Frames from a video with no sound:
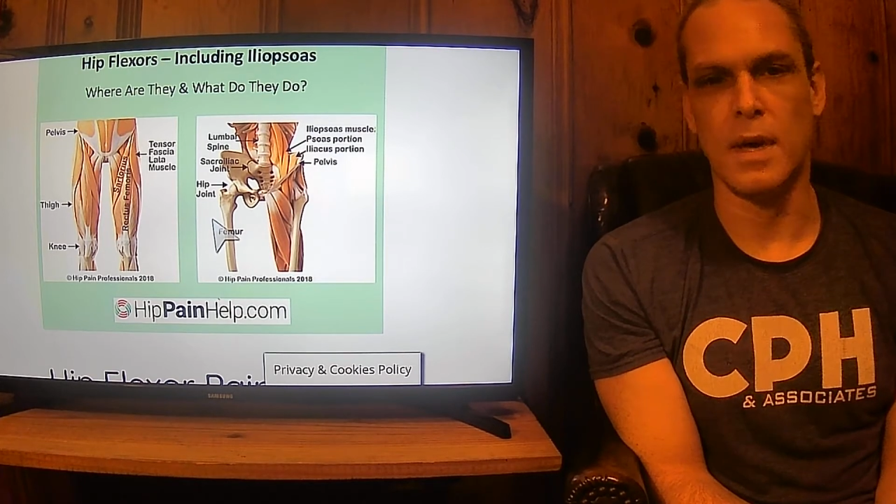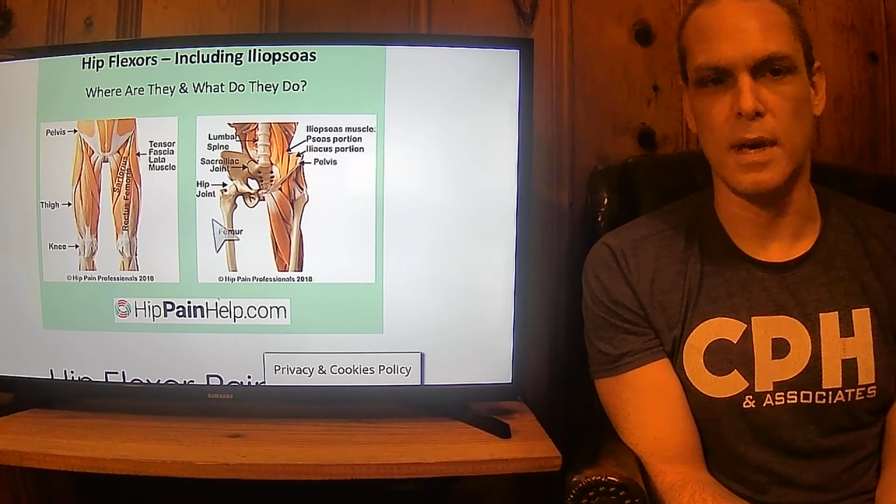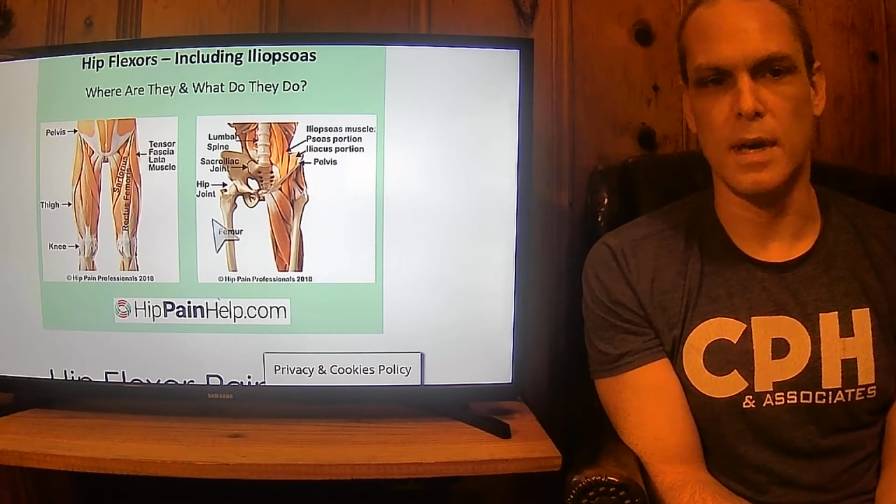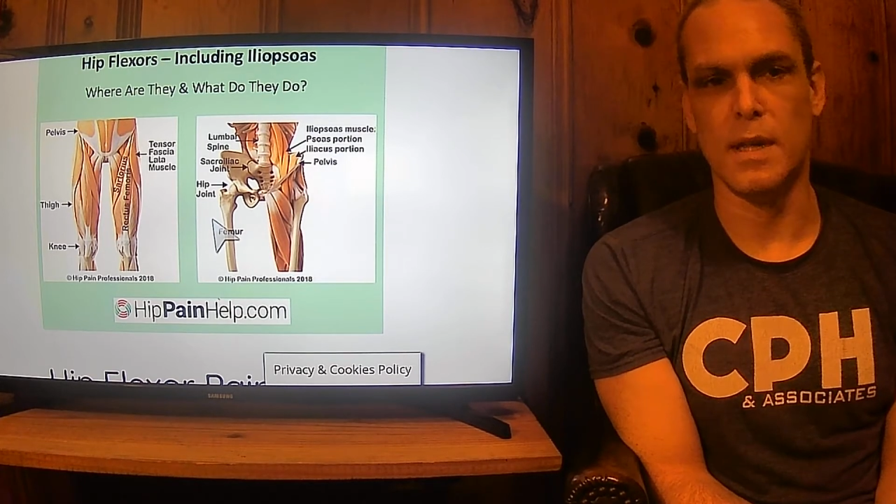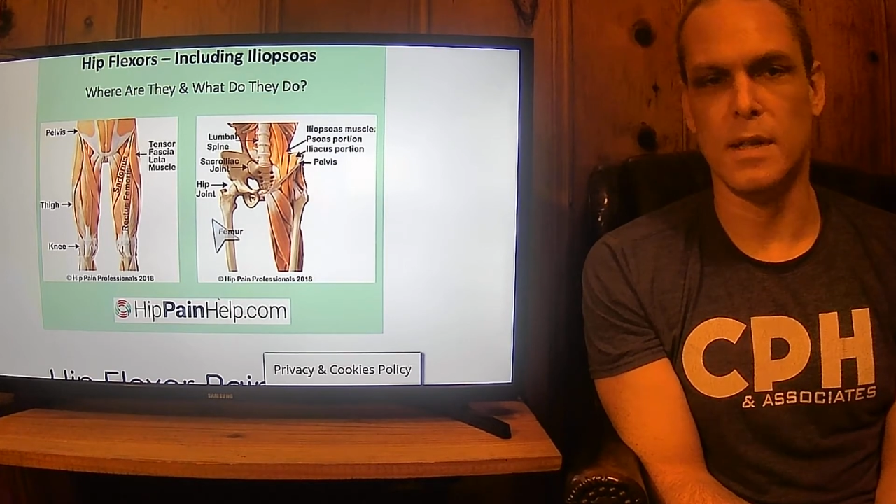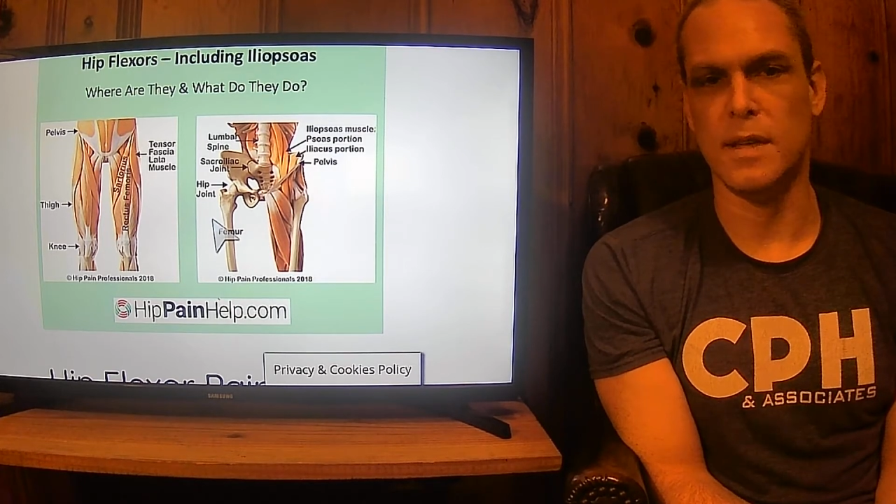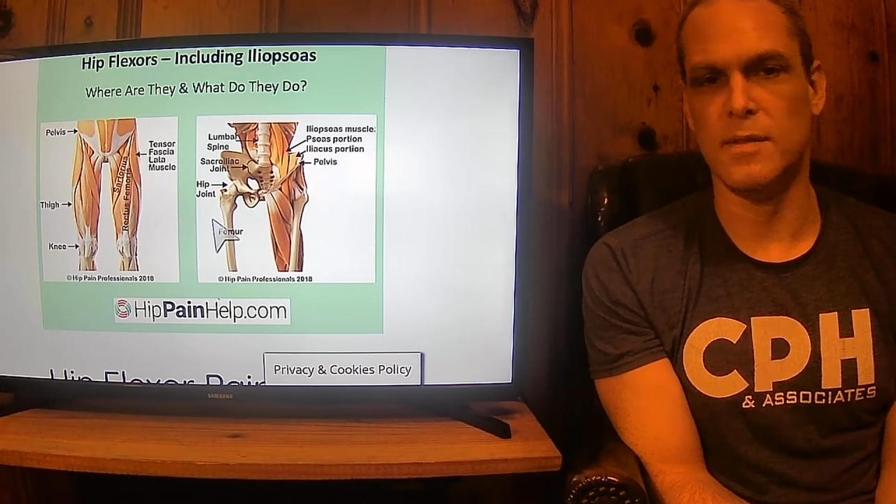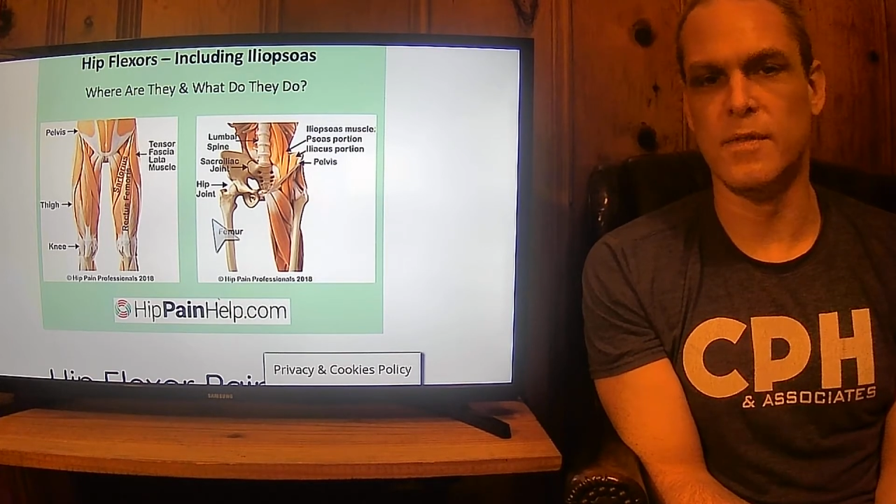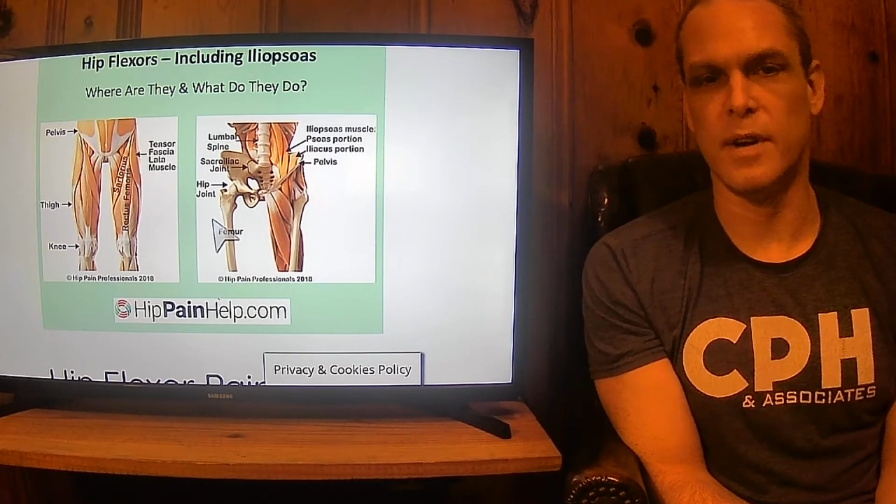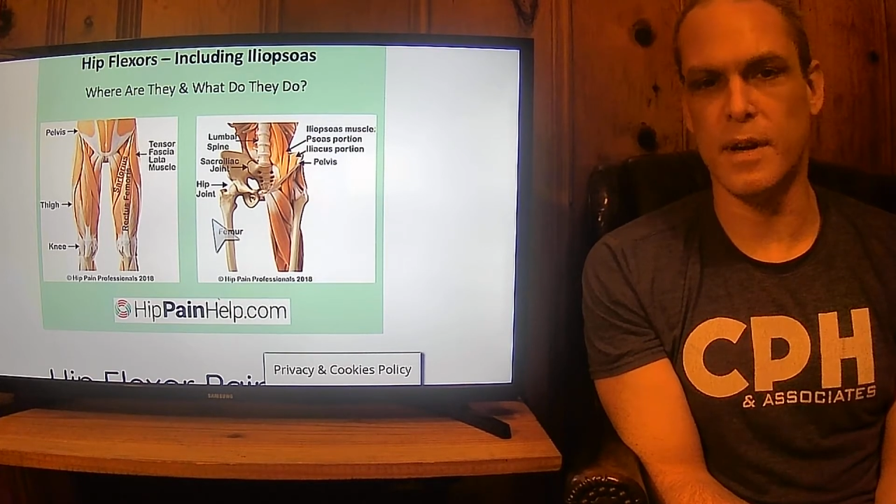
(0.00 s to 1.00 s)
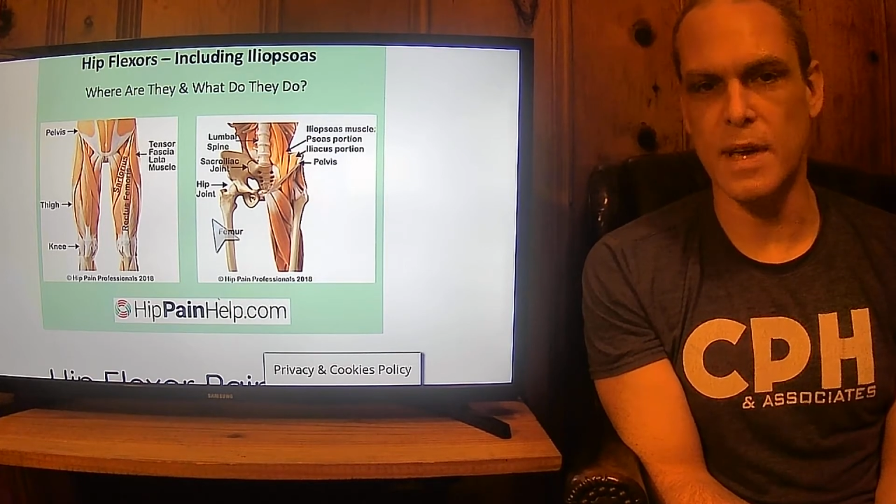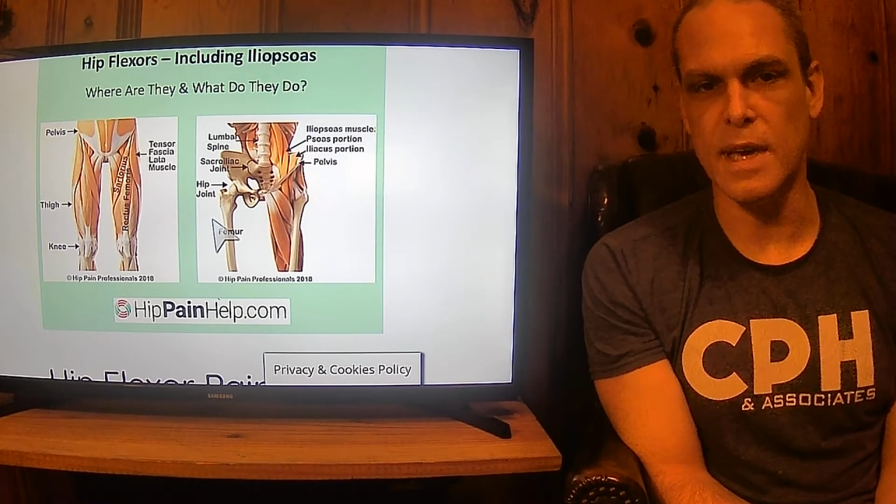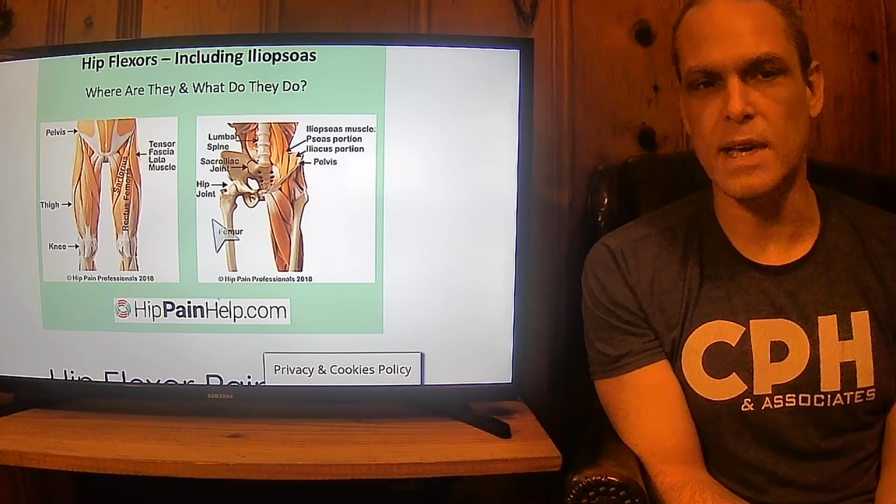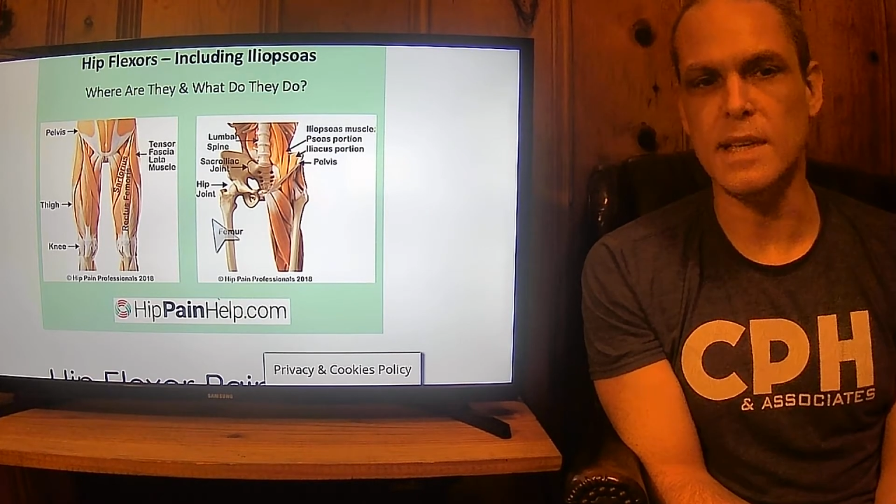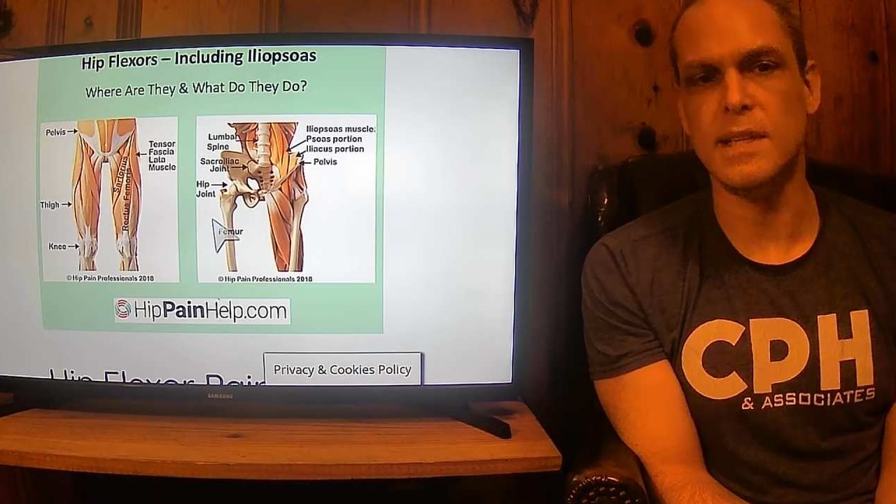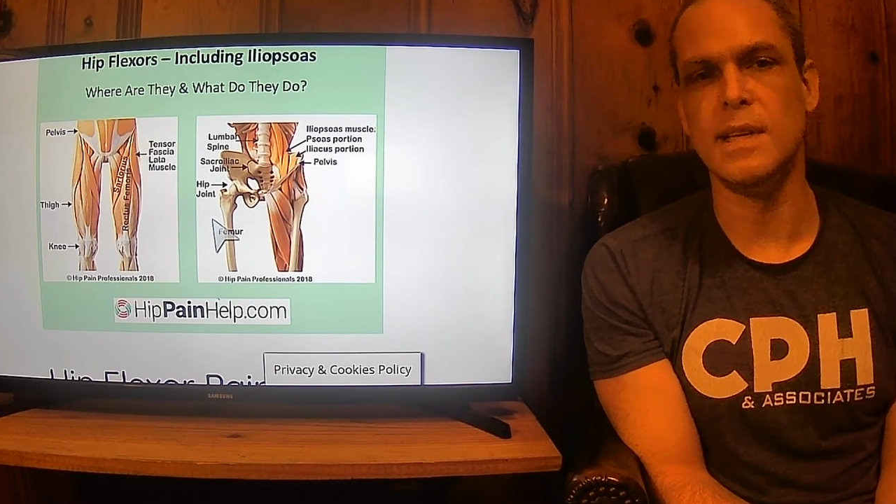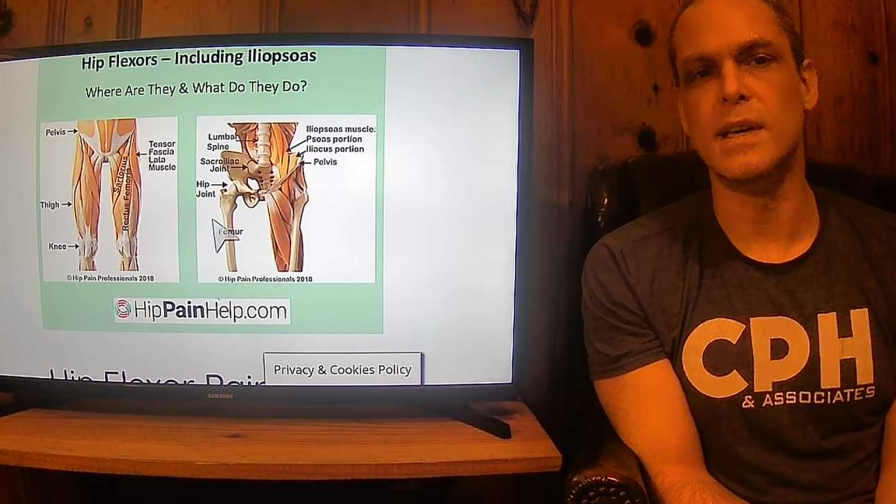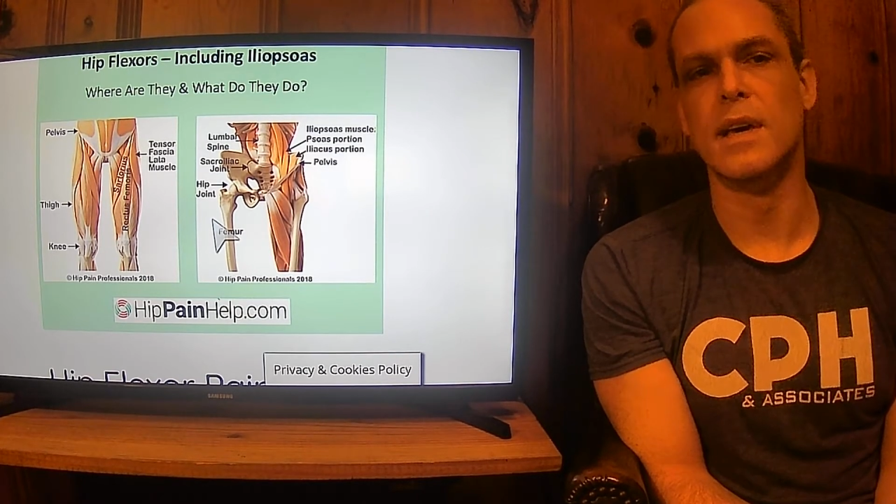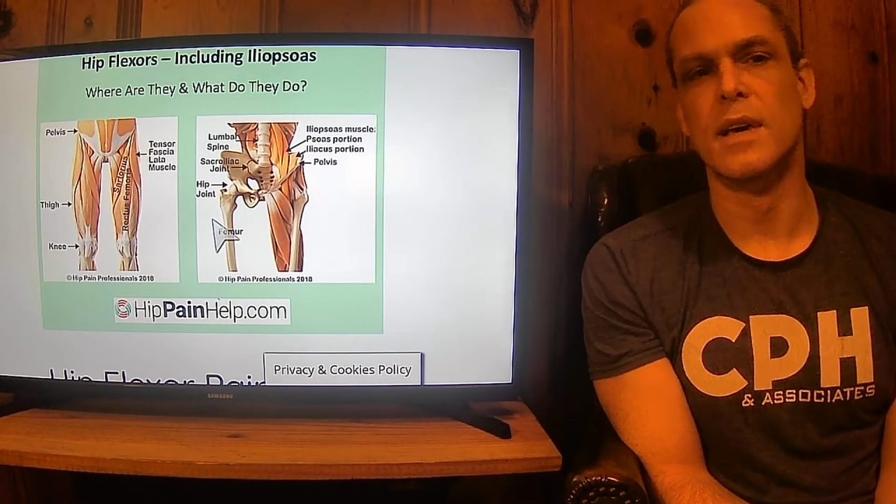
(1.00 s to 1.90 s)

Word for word: and it's very easy